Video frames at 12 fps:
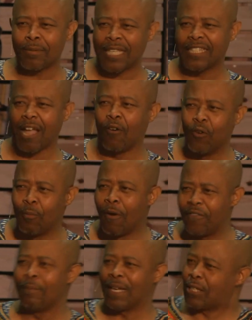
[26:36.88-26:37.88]
we get down
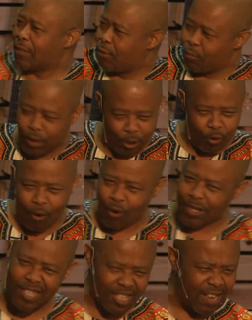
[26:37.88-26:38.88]
above him, but you
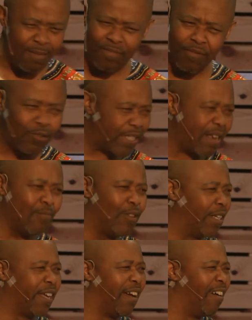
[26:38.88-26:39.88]
know it's something
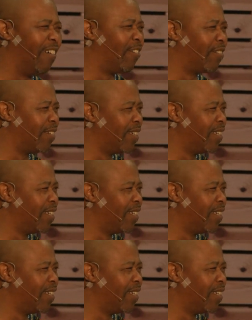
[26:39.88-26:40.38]
somewhere down.